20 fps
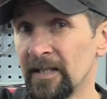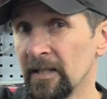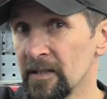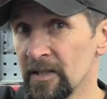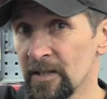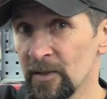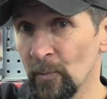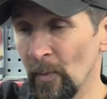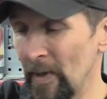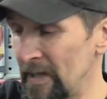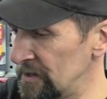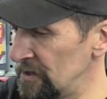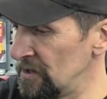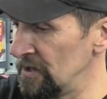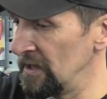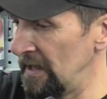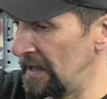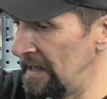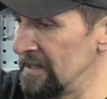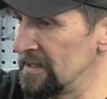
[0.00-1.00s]

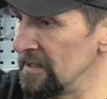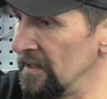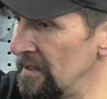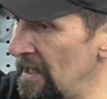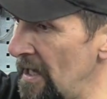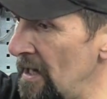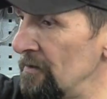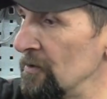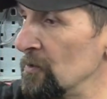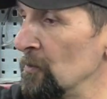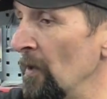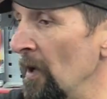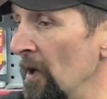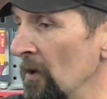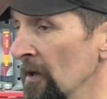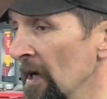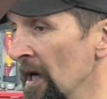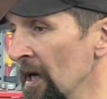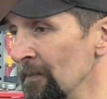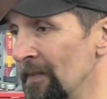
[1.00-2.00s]
switch into there as
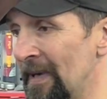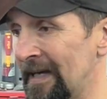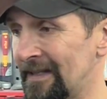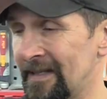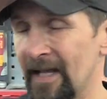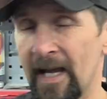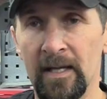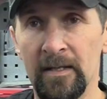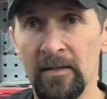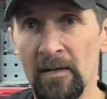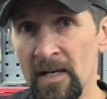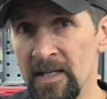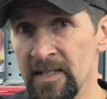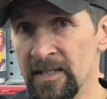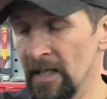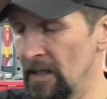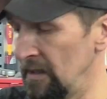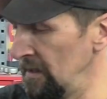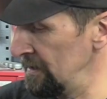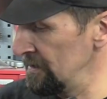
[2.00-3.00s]
well, make that a nice
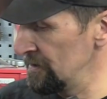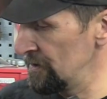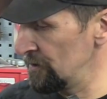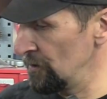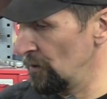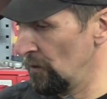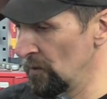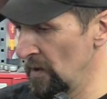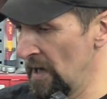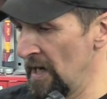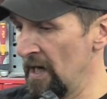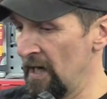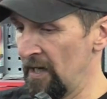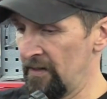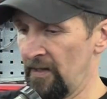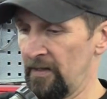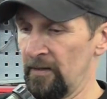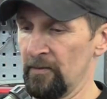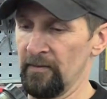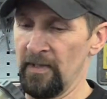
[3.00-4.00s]
little install,
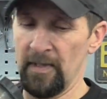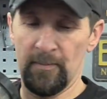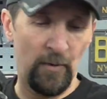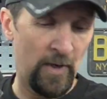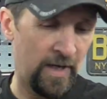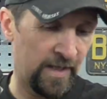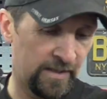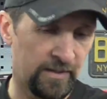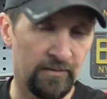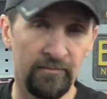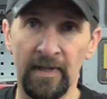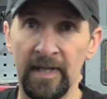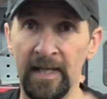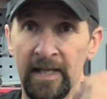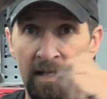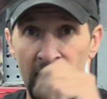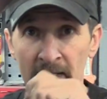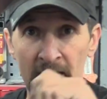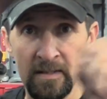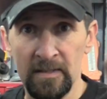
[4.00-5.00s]
and then the rear brakes are
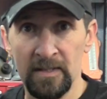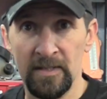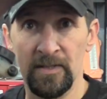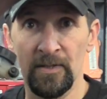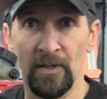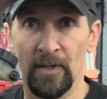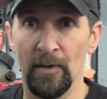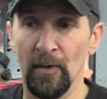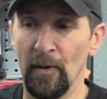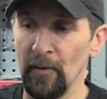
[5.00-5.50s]
ready to sign